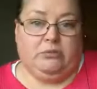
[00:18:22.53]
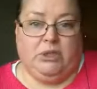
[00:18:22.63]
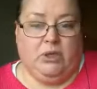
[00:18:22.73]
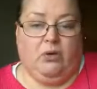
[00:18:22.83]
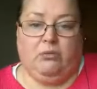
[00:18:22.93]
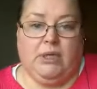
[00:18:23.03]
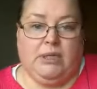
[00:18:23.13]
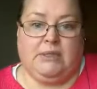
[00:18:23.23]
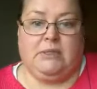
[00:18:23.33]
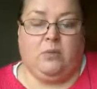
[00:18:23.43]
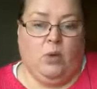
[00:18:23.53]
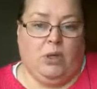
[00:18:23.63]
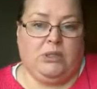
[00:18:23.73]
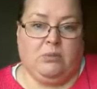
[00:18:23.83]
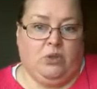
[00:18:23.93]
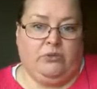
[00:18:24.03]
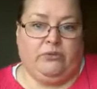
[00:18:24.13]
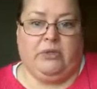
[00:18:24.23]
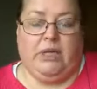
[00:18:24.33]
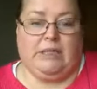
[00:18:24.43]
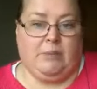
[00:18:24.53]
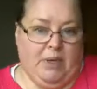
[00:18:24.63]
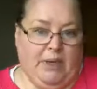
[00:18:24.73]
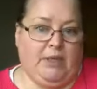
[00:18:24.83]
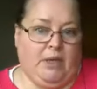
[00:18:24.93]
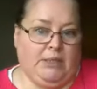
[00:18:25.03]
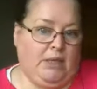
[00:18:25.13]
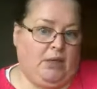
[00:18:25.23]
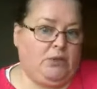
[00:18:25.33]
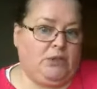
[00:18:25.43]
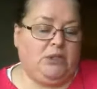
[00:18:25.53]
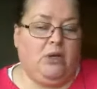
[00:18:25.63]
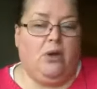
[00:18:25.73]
It's once a month, it's my night out,